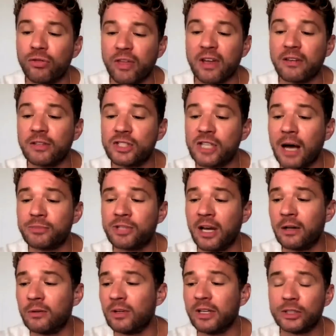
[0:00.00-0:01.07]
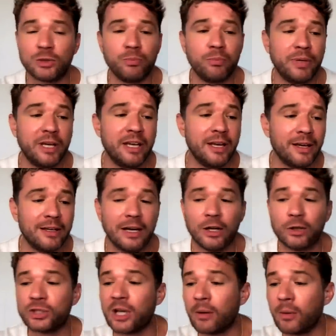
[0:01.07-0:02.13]
think of the top 10 list being
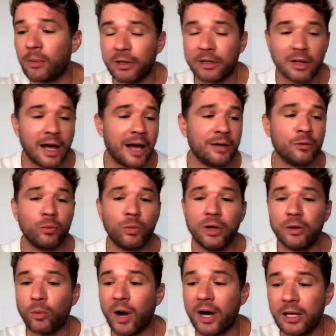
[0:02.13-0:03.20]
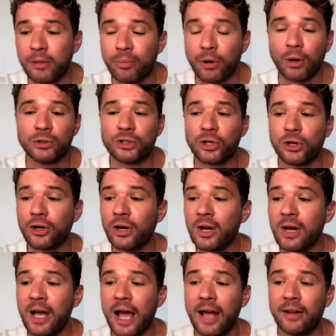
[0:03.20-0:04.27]
Osama bin Laden, Whit, Whitey Bulger.
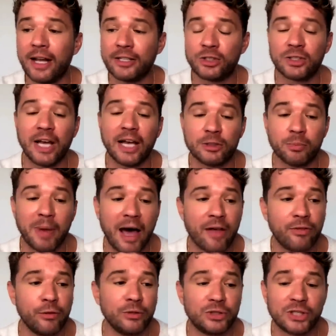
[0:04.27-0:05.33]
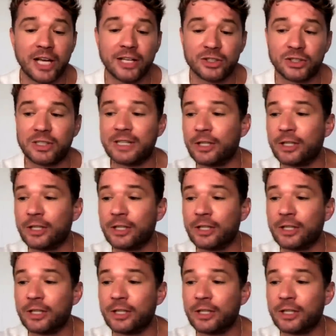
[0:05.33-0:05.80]
And as, as Matthew says,